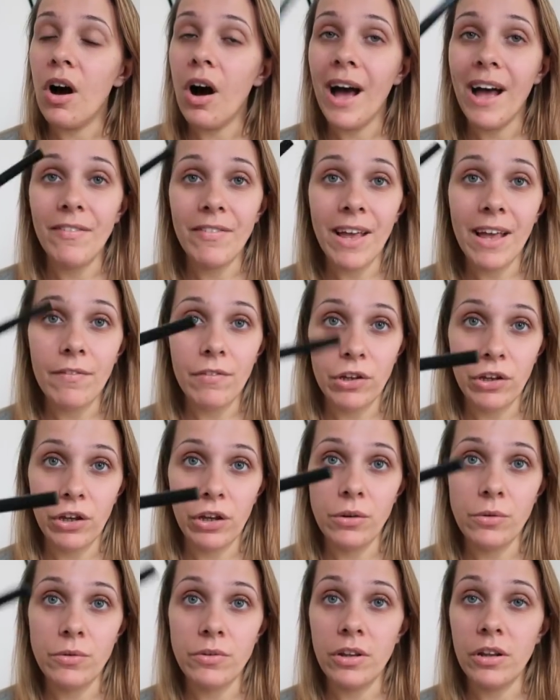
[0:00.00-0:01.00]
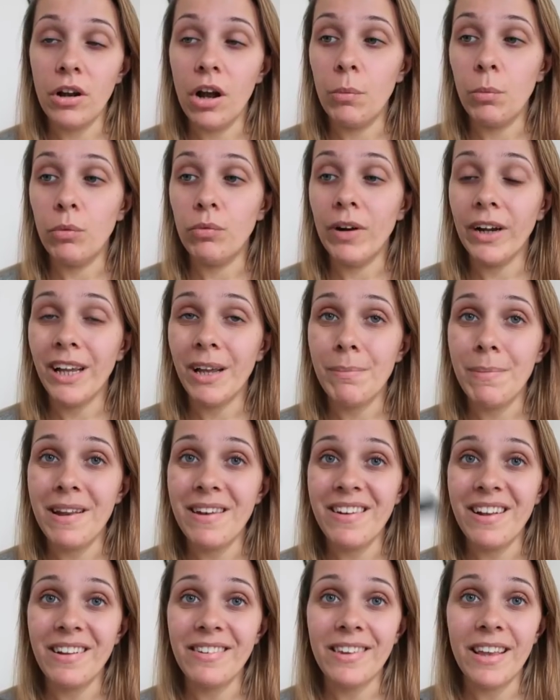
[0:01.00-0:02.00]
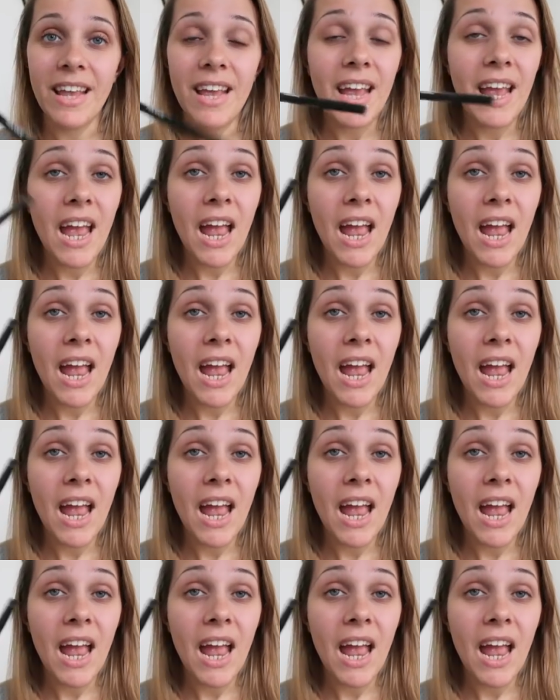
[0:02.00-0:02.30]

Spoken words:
I have ever used, and I will recommend it to